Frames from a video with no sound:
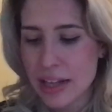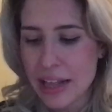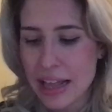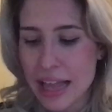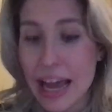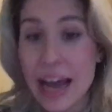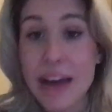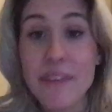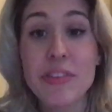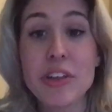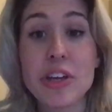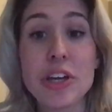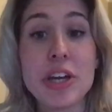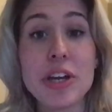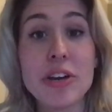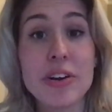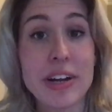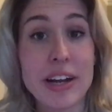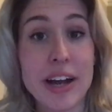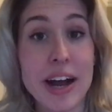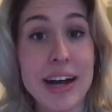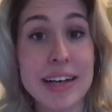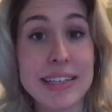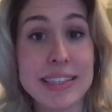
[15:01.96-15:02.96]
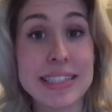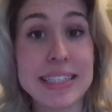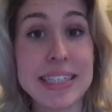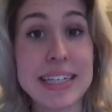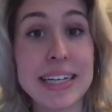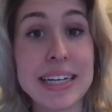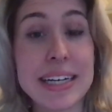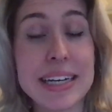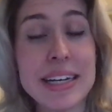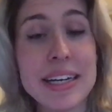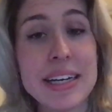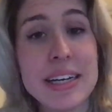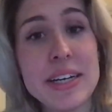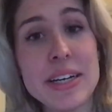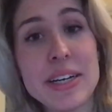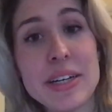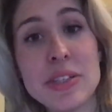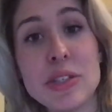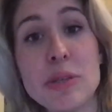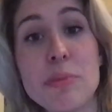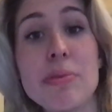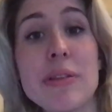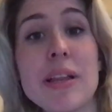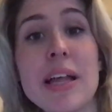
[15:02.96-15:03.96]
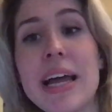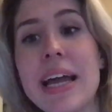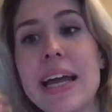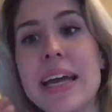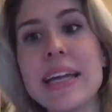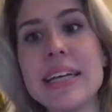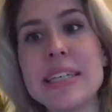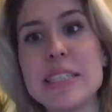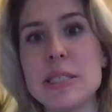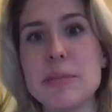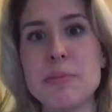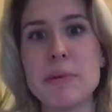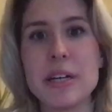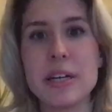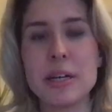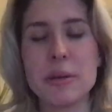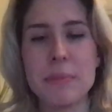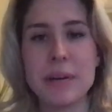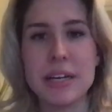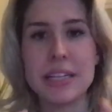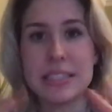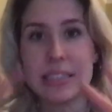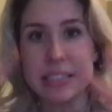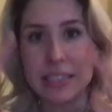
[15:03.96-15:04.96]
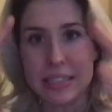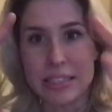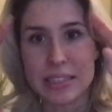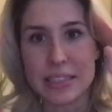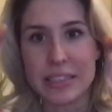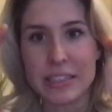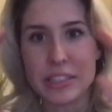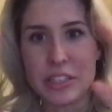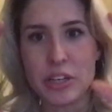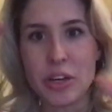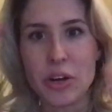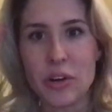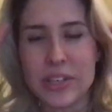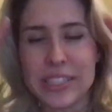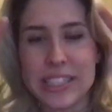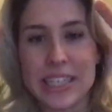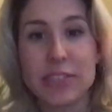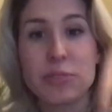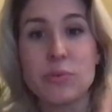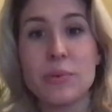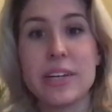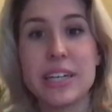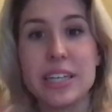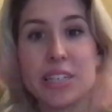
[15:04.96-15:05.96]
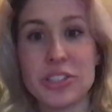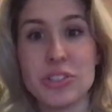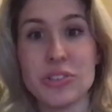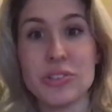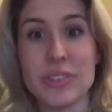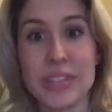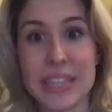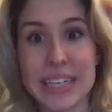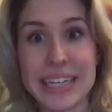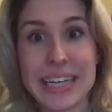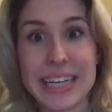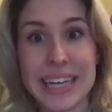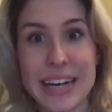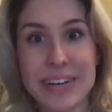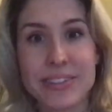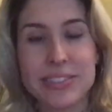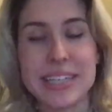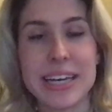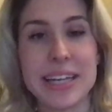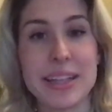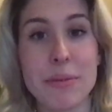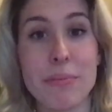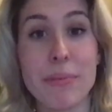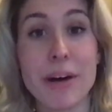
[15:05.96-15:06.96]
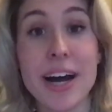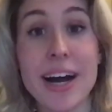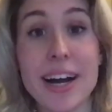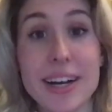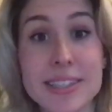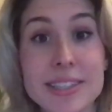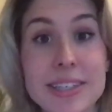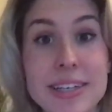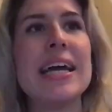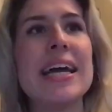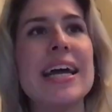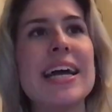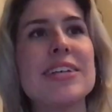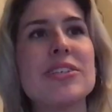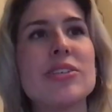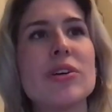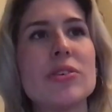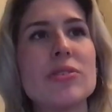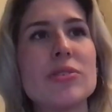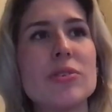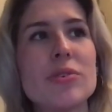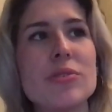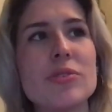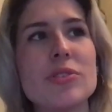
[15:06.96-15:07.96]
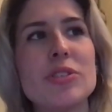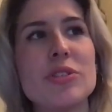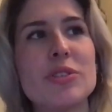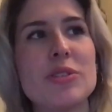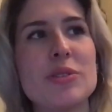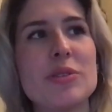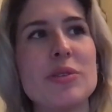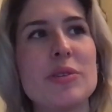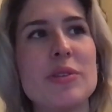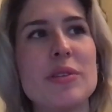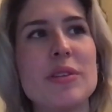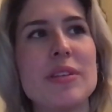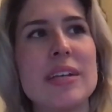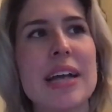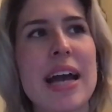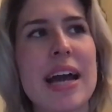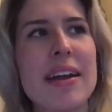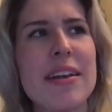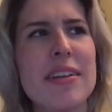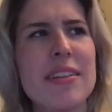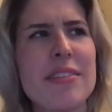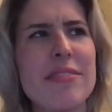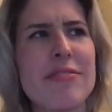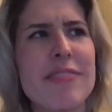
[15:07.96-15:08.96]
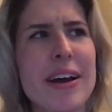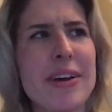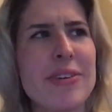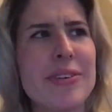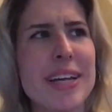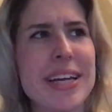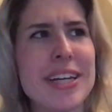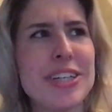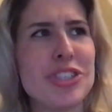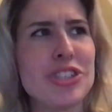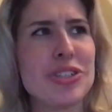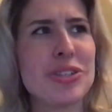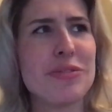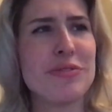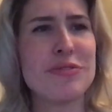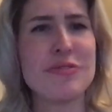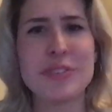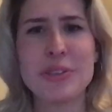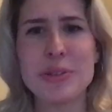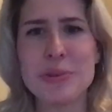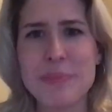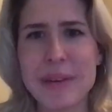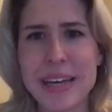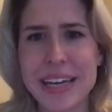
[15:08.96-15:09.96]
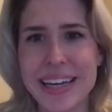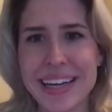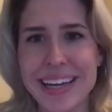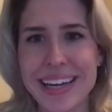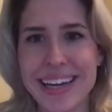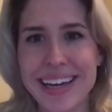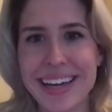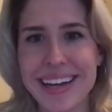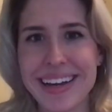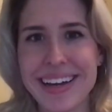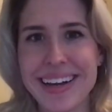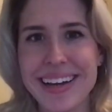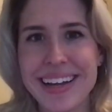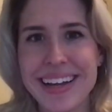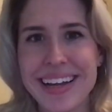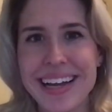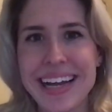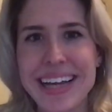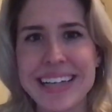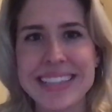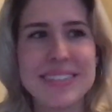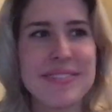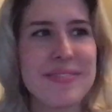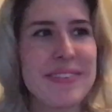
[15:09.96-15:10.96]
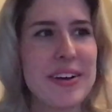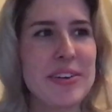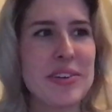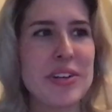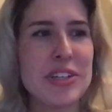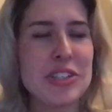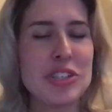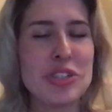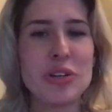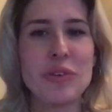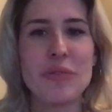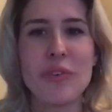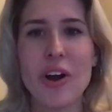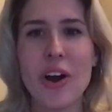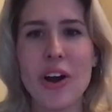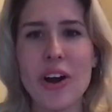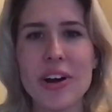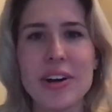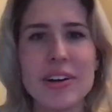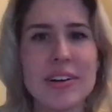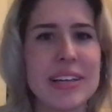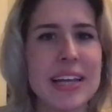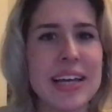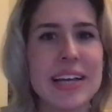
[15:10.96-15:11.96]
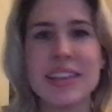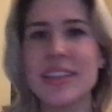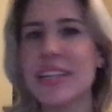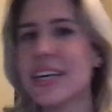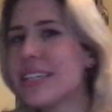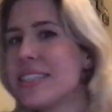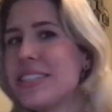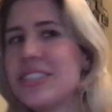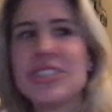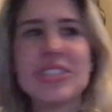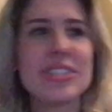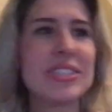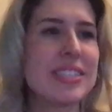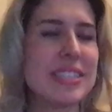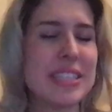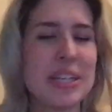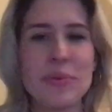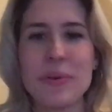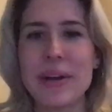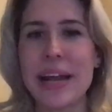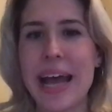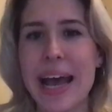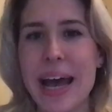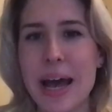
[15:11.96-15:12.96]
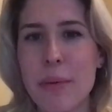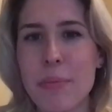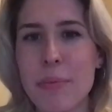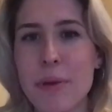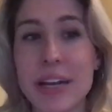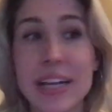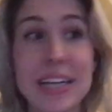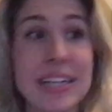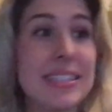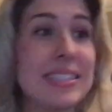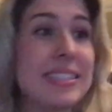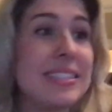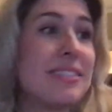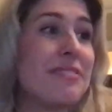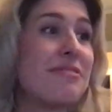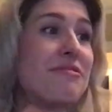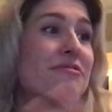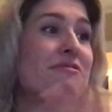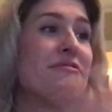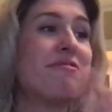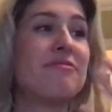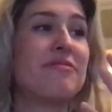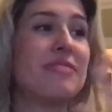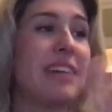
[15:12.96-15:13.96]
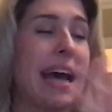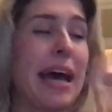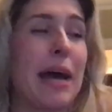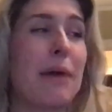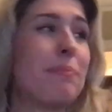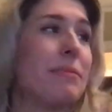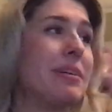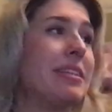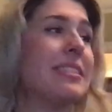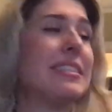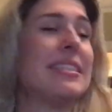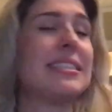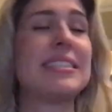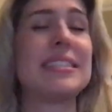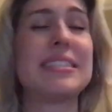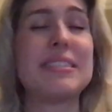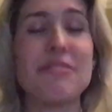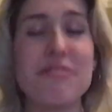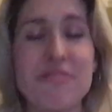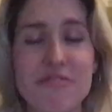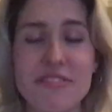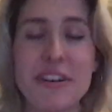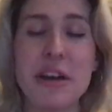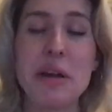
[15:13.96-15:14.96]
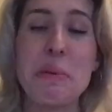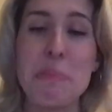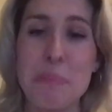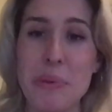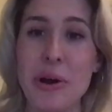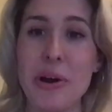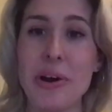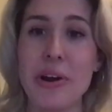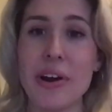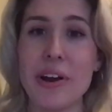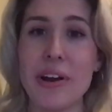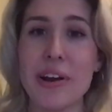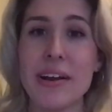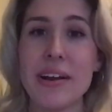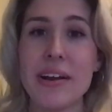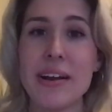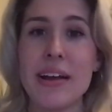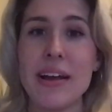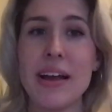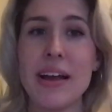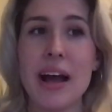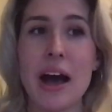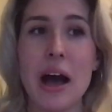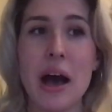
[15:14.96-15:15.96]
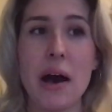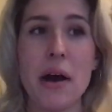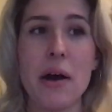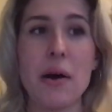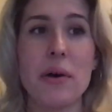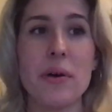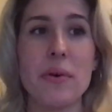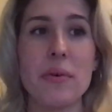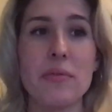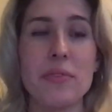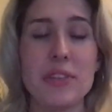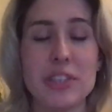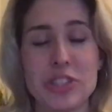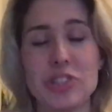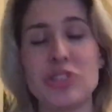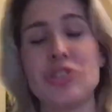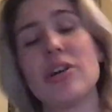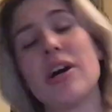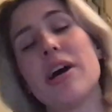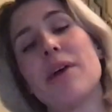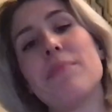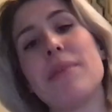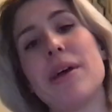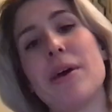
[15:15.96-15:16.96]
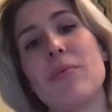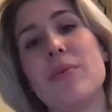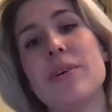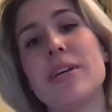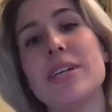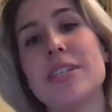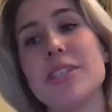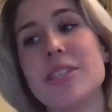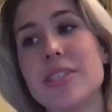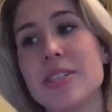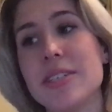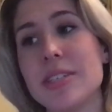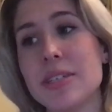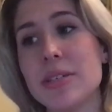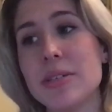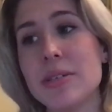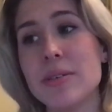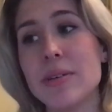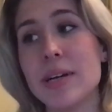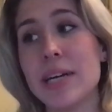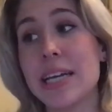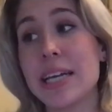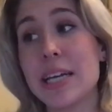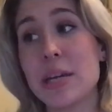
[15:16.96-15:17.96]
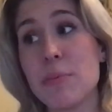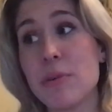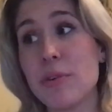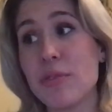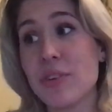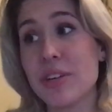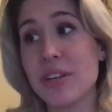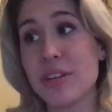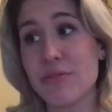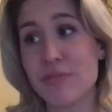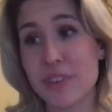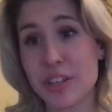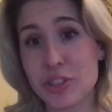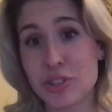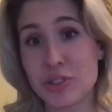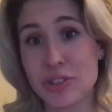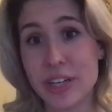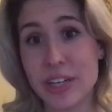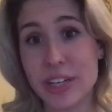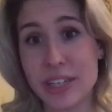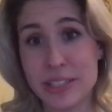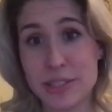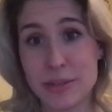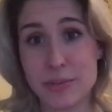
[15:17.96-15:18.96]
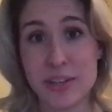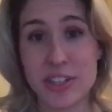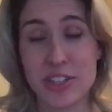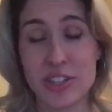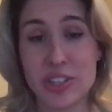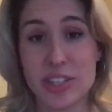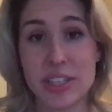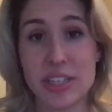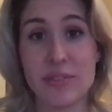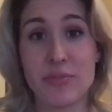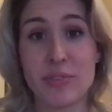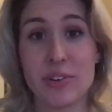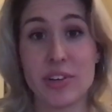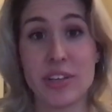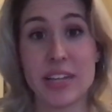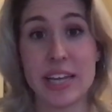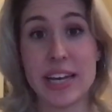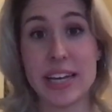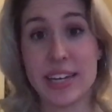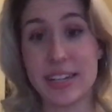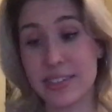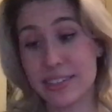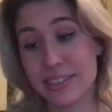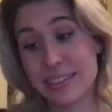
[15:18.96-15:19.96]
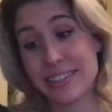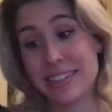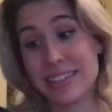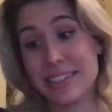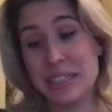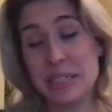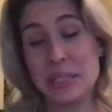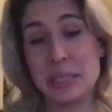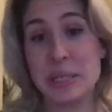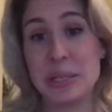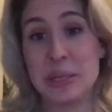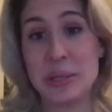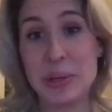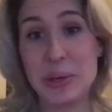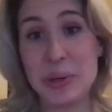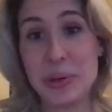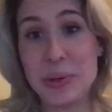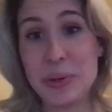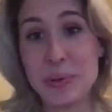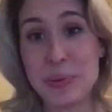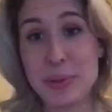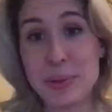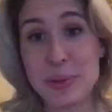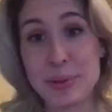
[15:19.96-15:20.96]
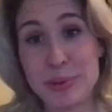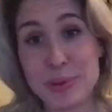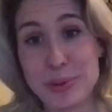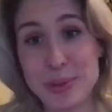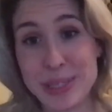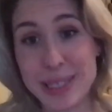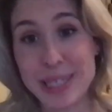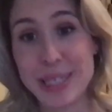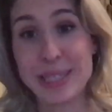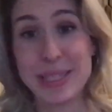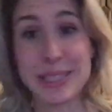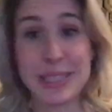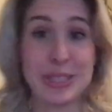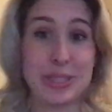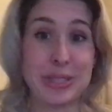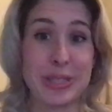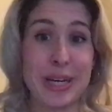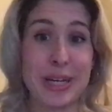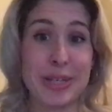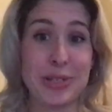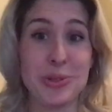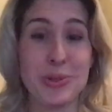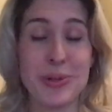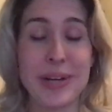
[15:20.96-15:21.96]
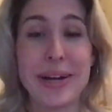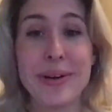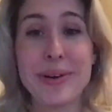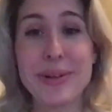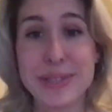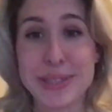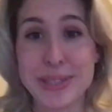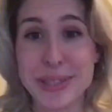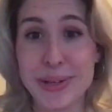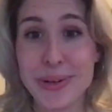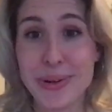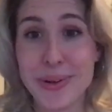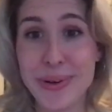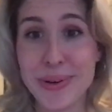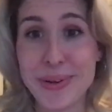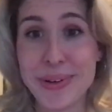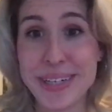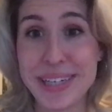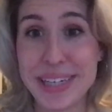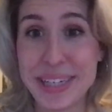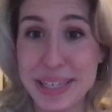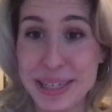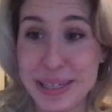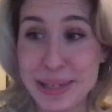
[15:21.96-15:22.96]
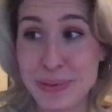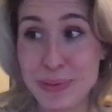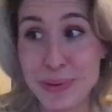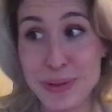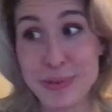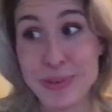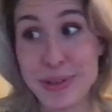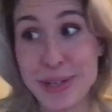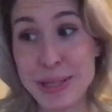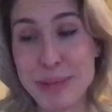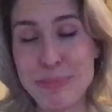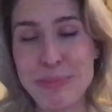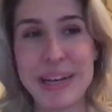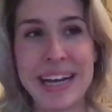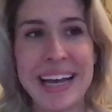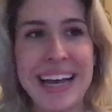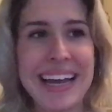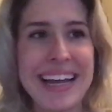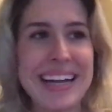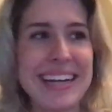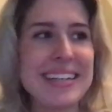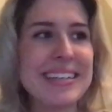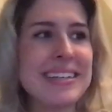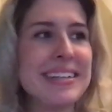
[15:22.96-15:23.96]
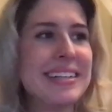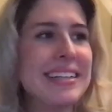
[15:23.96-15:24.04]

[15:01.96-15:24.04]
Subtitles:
have the curiosity to play and experiment to, you know, because that's what gets you thinking outside the box. It's also just kind of the foundation of filmmaking. It's the foundation of art. Like, let's just see what happens. It's the fun part of this job that we get to do. And it can be really frustrating, especially if you're like, oh, we were supposed to get this shot 2 hours ago and we're running behind.